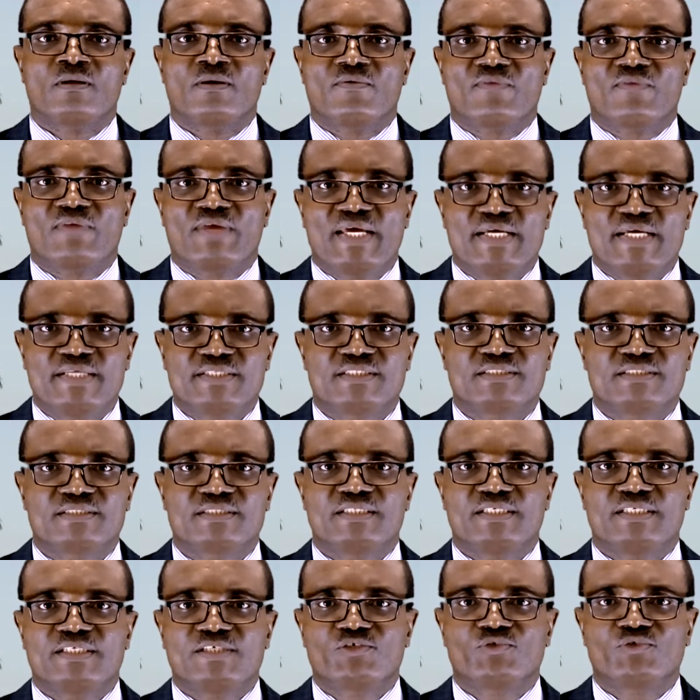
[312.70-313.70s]
The
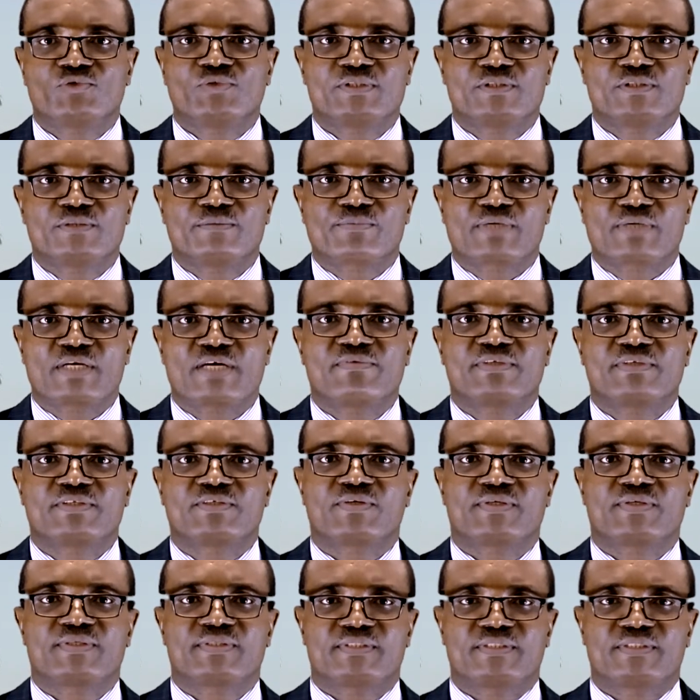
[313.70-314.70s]
entity issuing the private
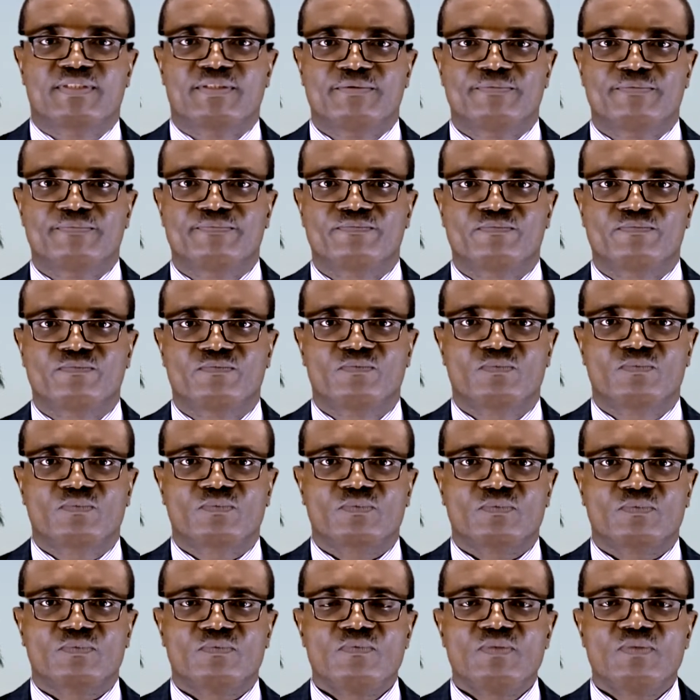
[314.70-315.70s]
currency
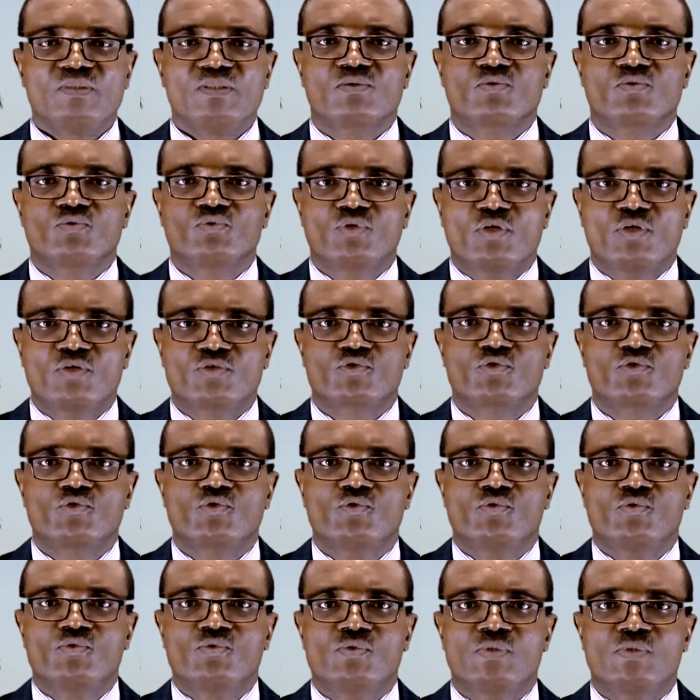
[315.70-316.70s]
could
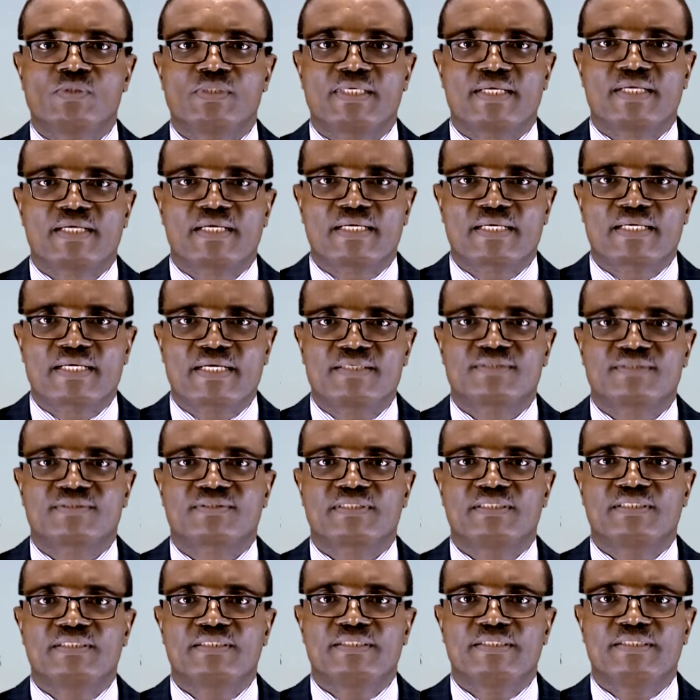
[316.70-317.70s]
also
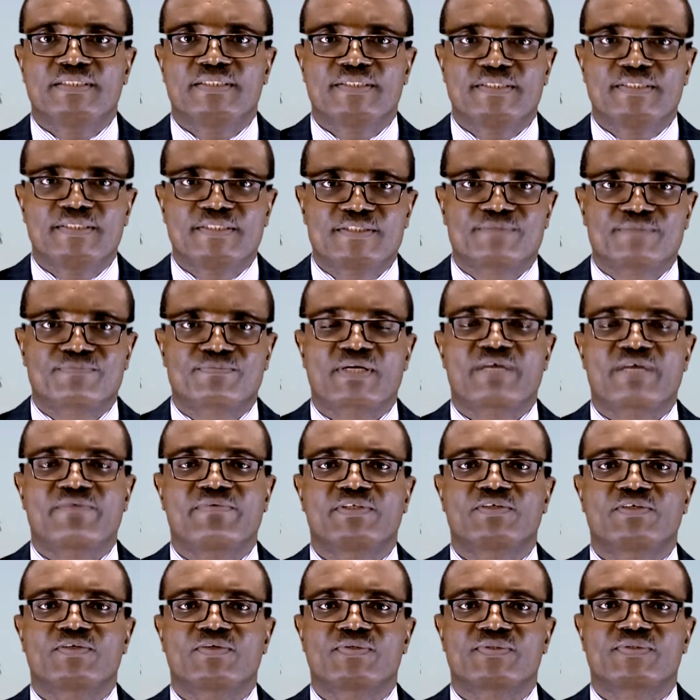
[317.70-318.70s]
cancel its
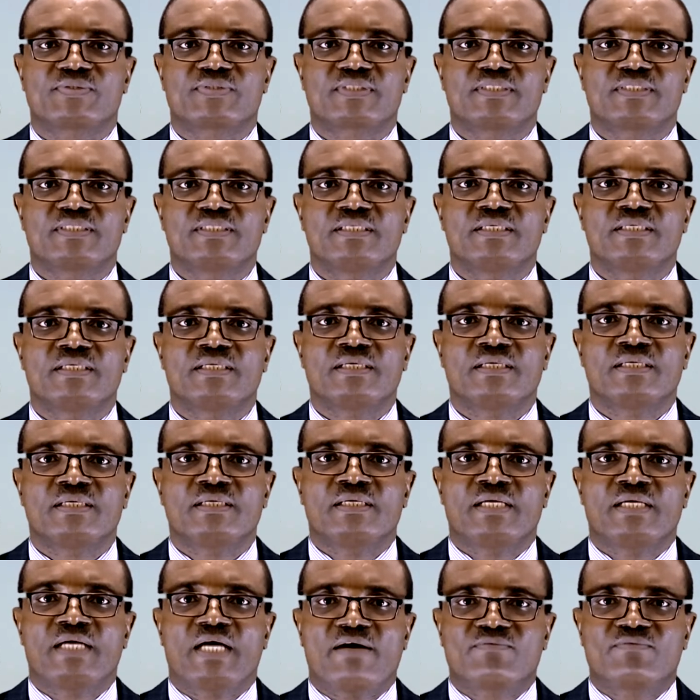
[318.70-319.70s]
private currency
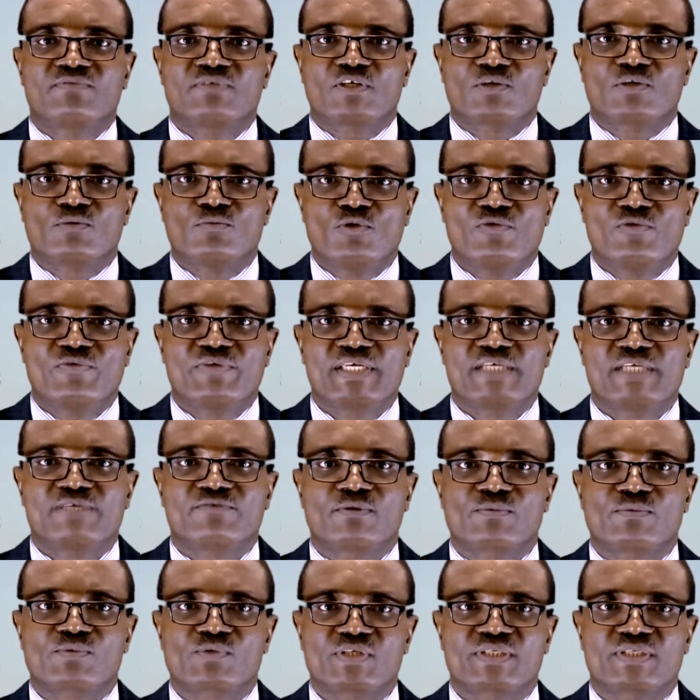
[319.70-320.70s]
after removing it
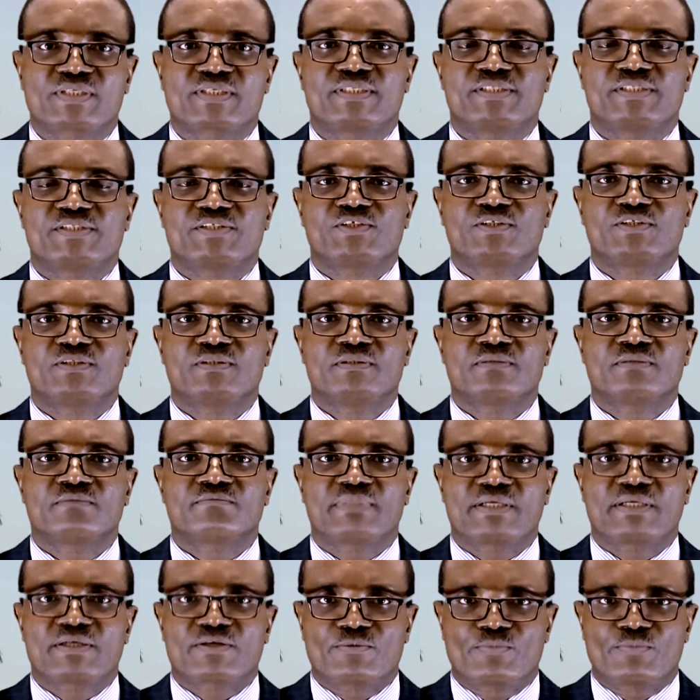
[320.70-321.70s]
from circulation
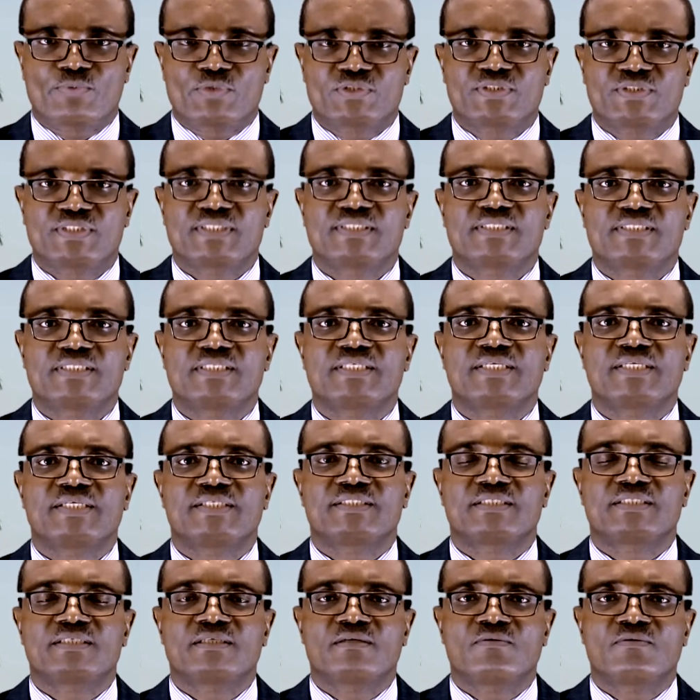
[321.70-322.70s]
by repurchasing
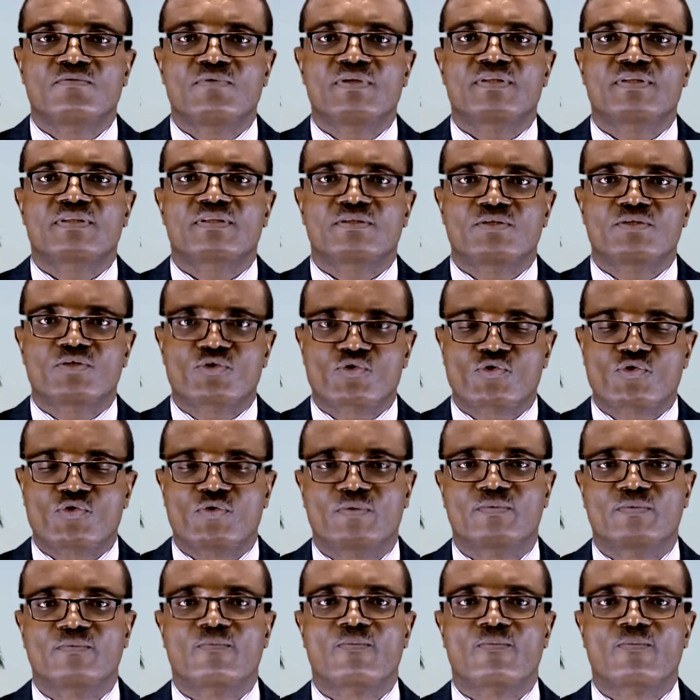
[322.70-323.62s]
it with the CRU.